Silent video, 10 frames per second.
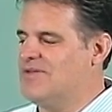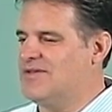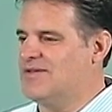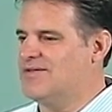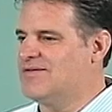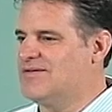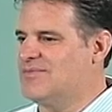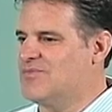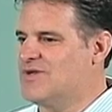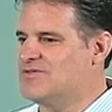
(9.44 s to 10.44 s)

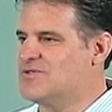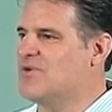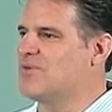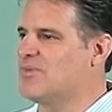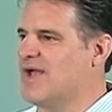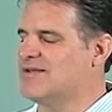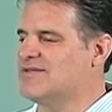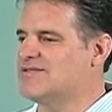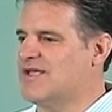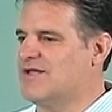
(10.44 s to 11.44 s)
in one's yoga
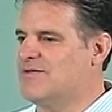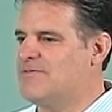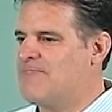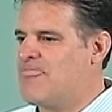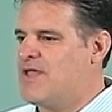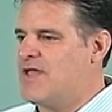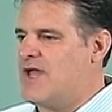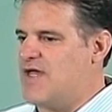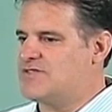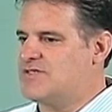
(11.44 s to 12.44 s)
practice. And
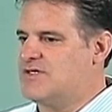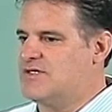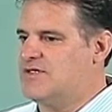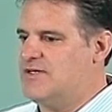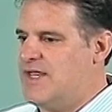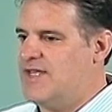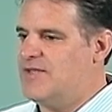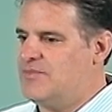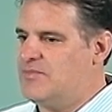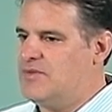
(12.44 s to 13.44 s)
as the
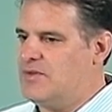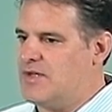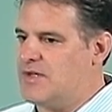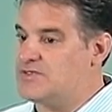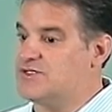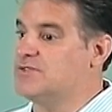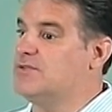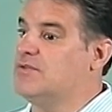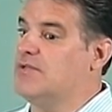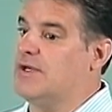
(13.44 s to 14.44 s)
name, as the
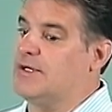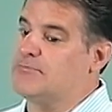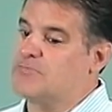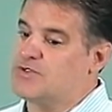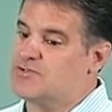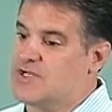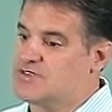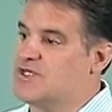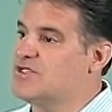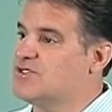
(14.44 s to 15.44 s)

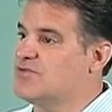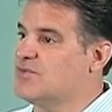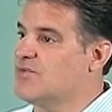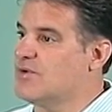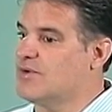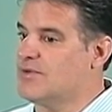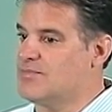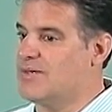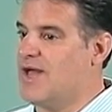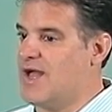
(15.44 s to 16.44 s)
translation of the word
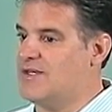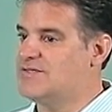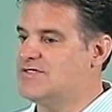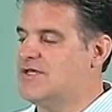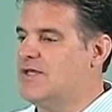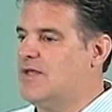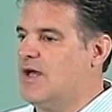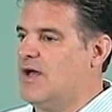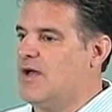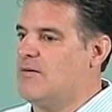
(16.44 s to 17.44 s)
implies,
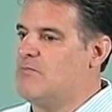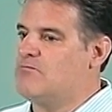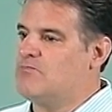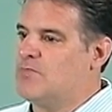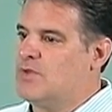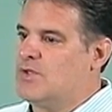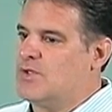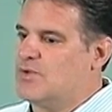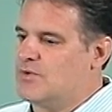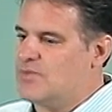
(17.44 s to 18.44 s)

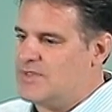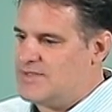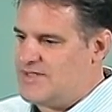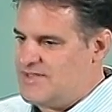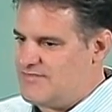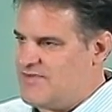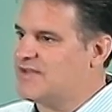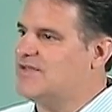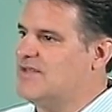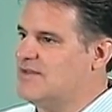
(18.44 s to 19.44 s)
you're really
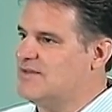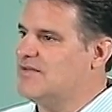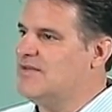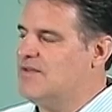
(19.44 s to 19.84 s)
effecting